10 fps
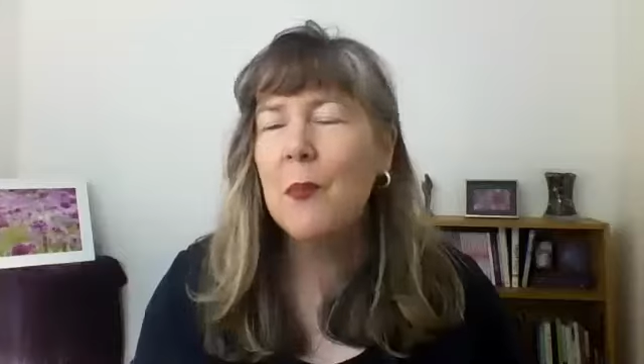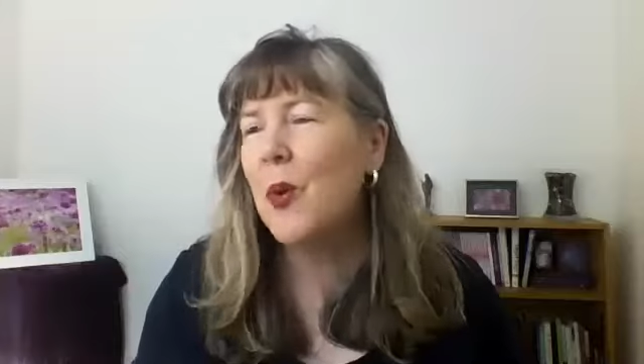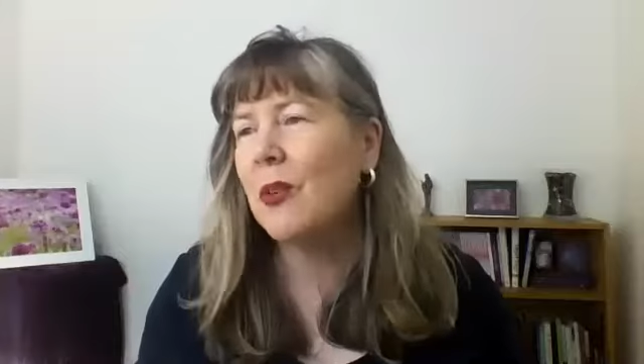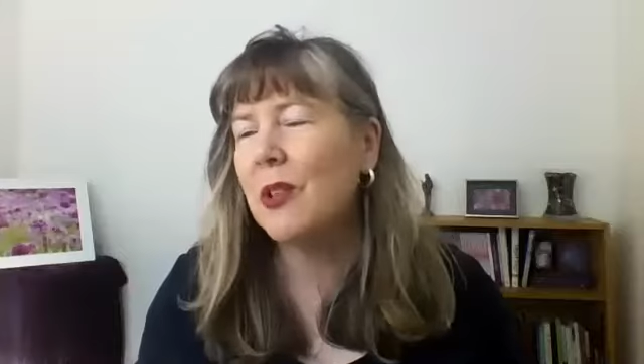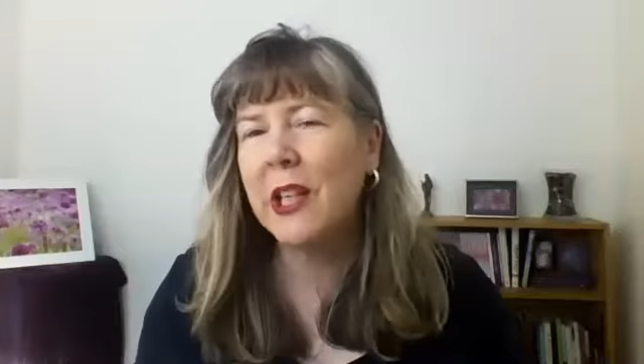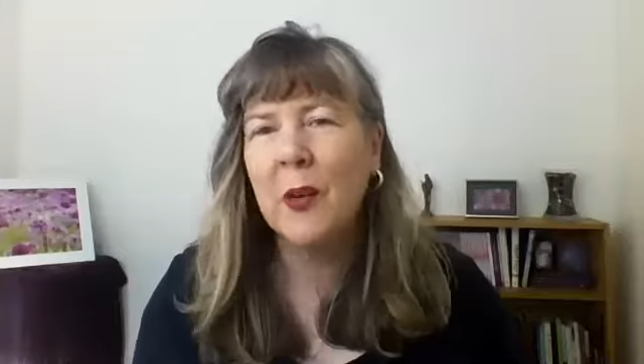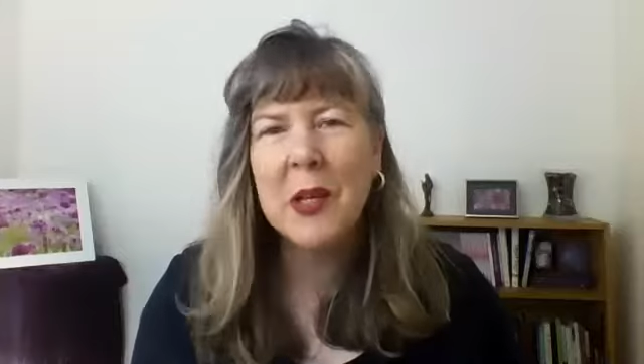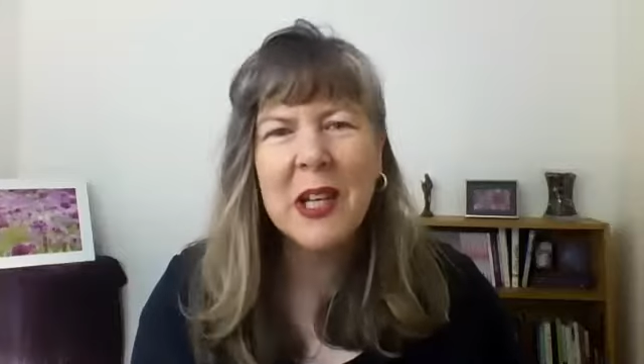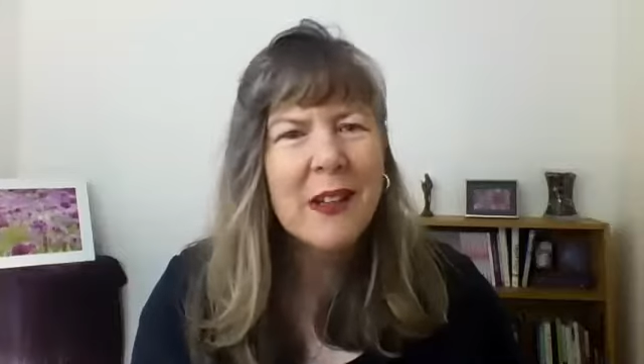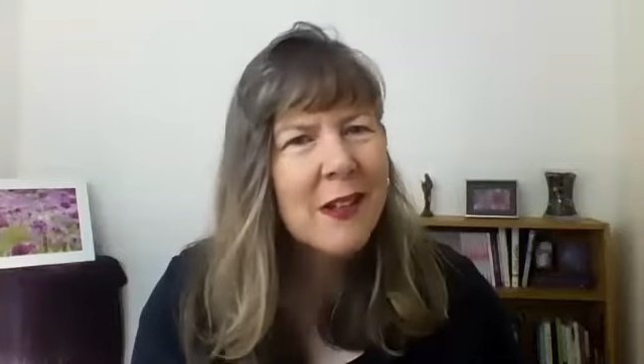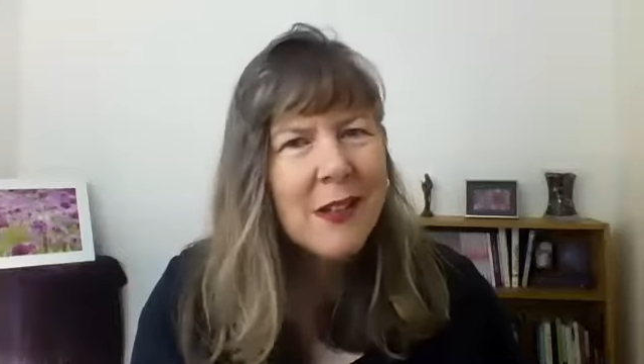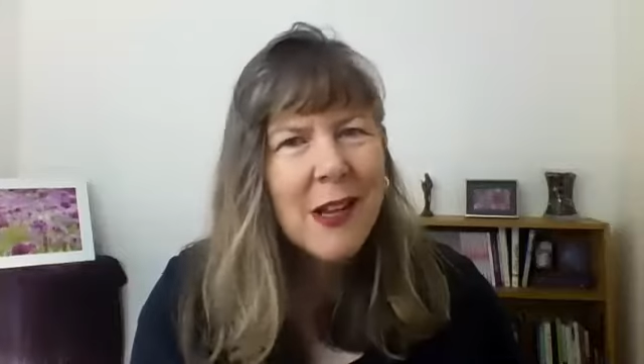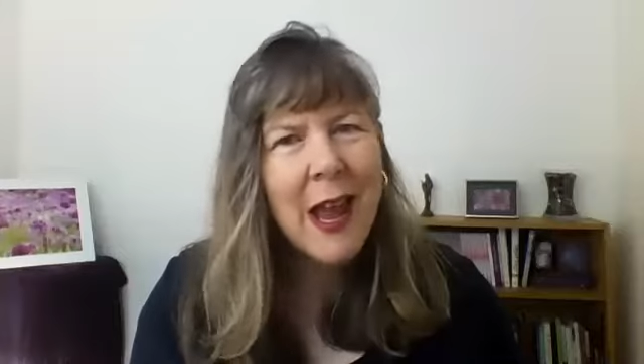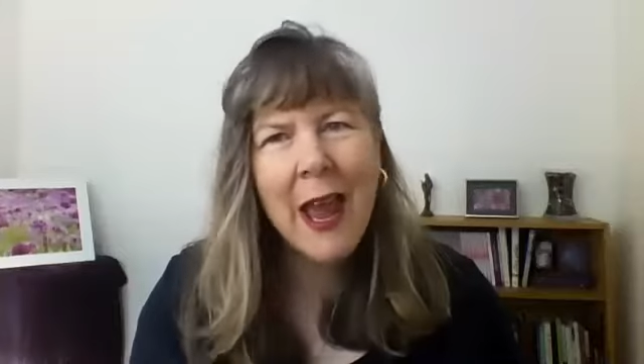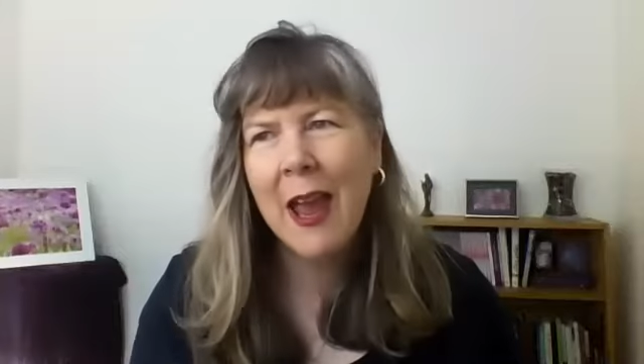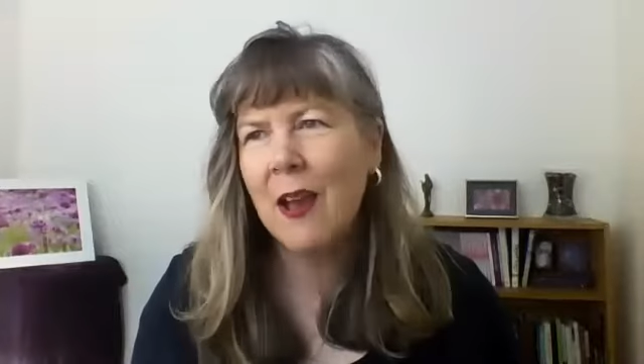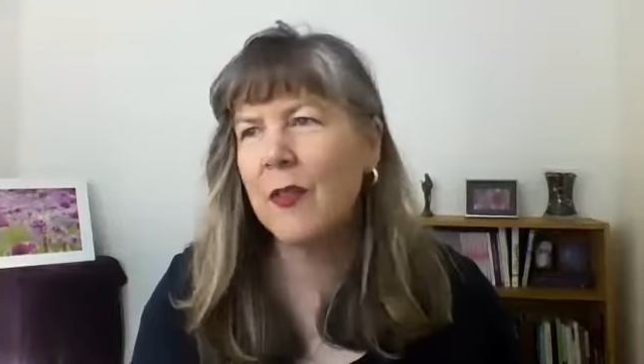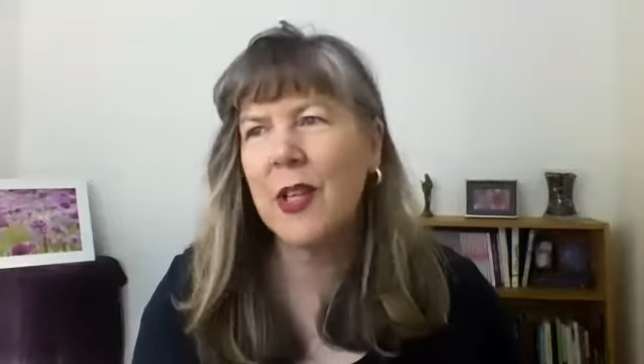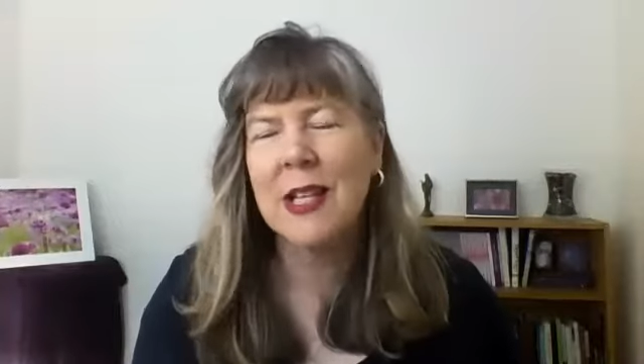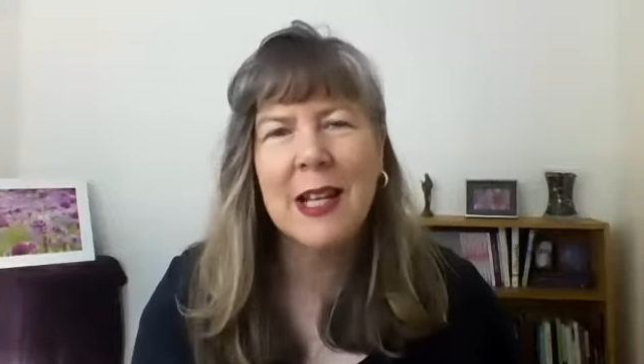But, you know, you can
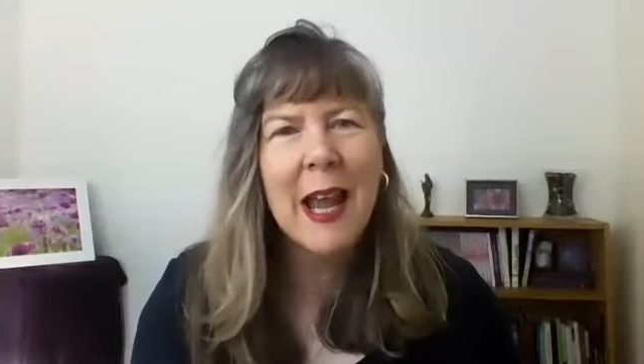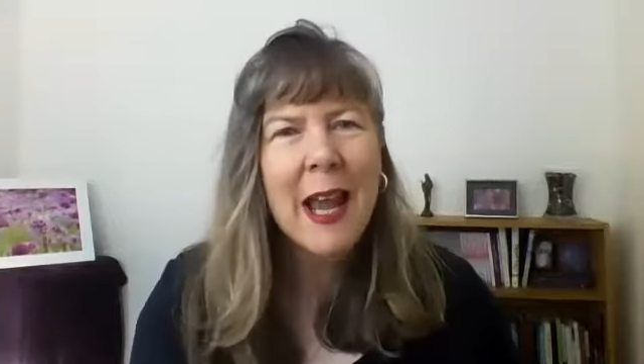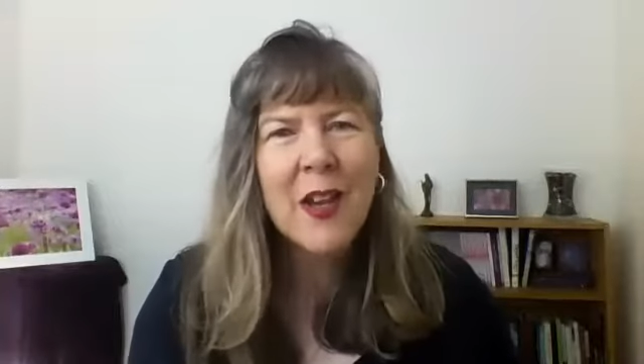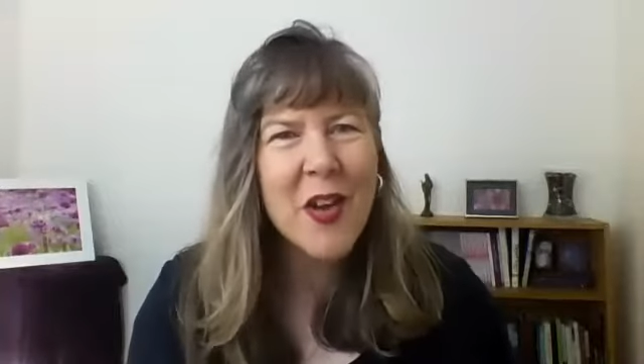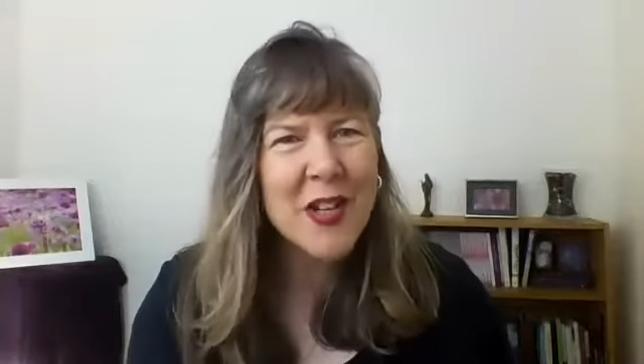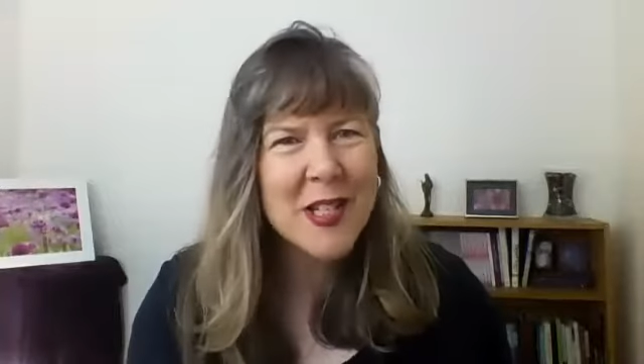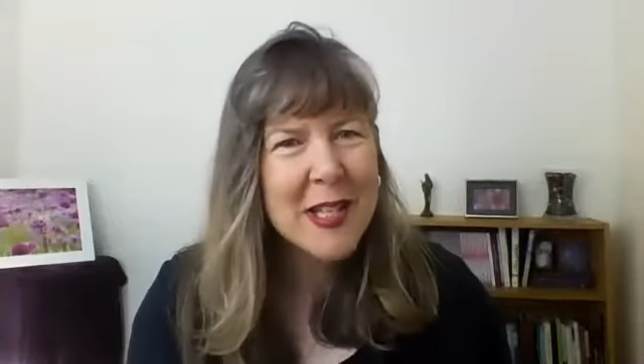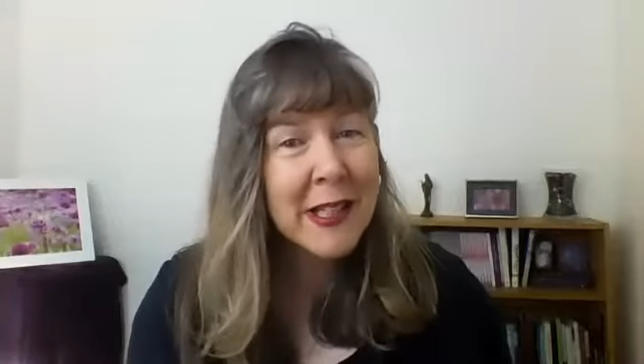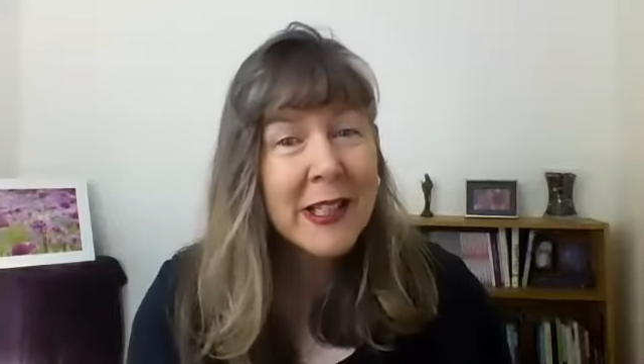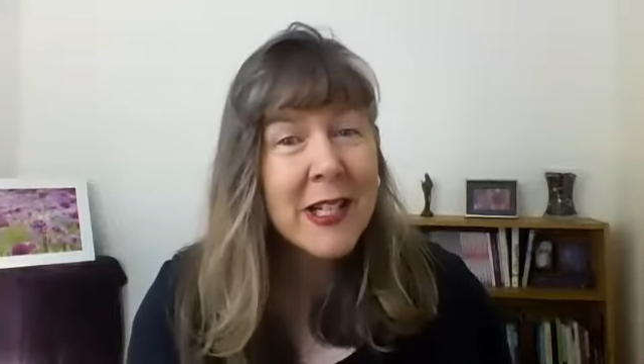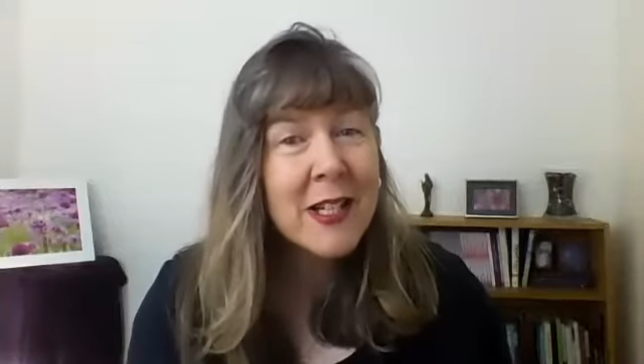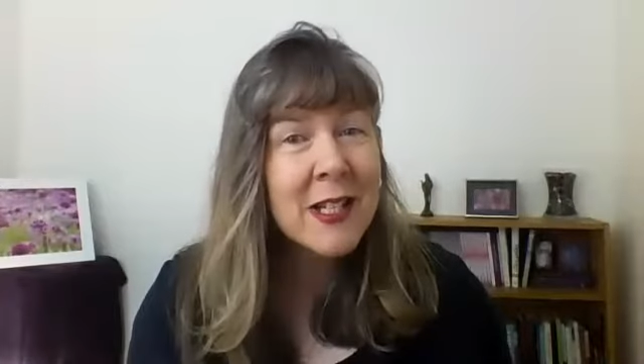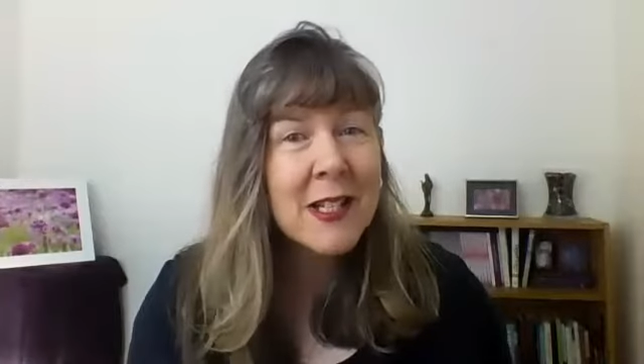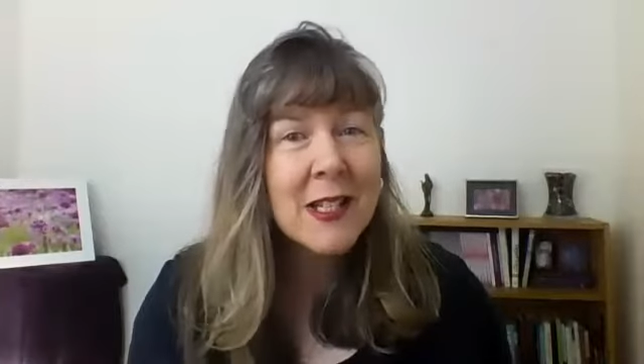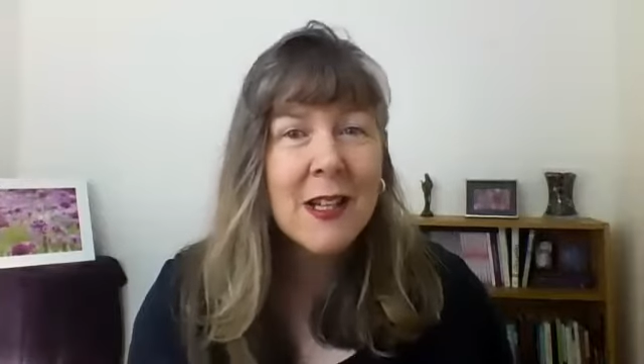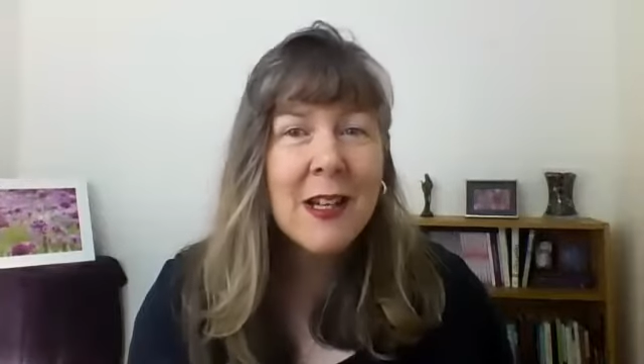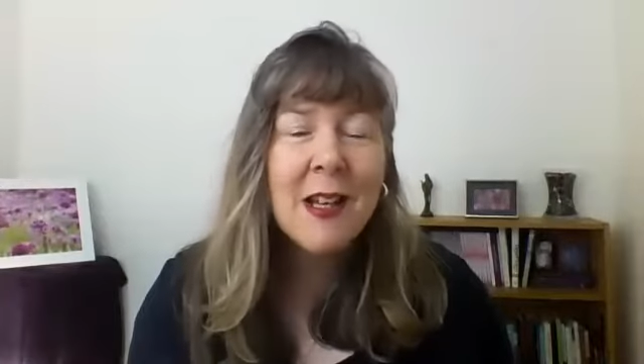have things like anger and sadness.